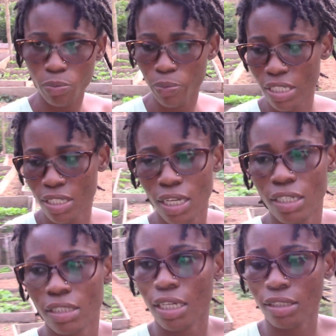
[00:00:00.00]
basically,
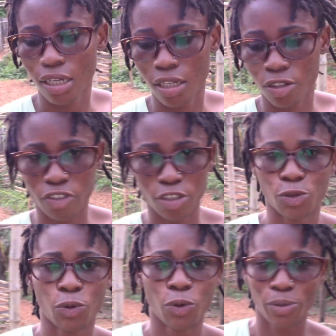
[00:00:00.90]
that's the end of the
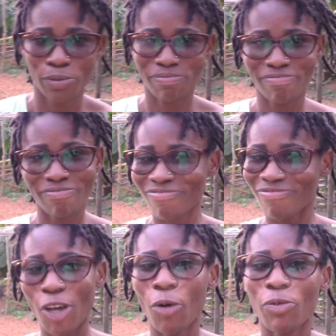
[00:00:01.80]
tour.
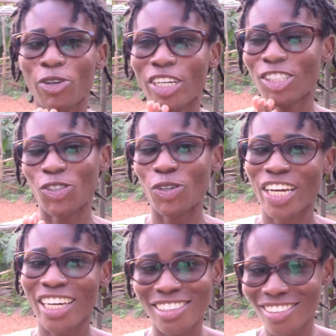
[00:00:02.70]
Hope you
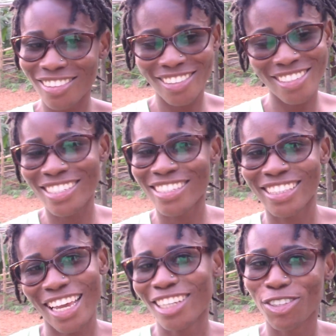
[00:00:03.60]
enjoyed.
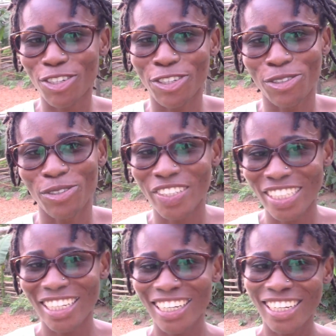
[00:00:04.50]
Stay tuned.
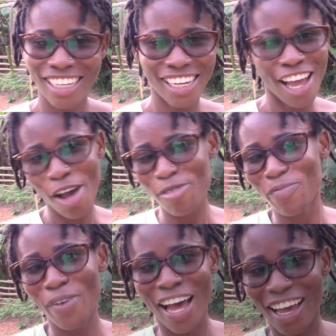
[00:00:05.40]

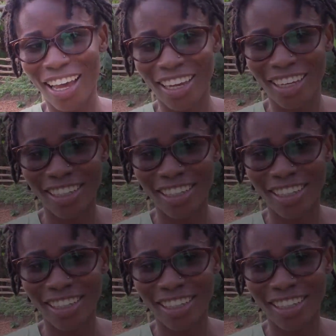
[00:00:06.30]
Bye.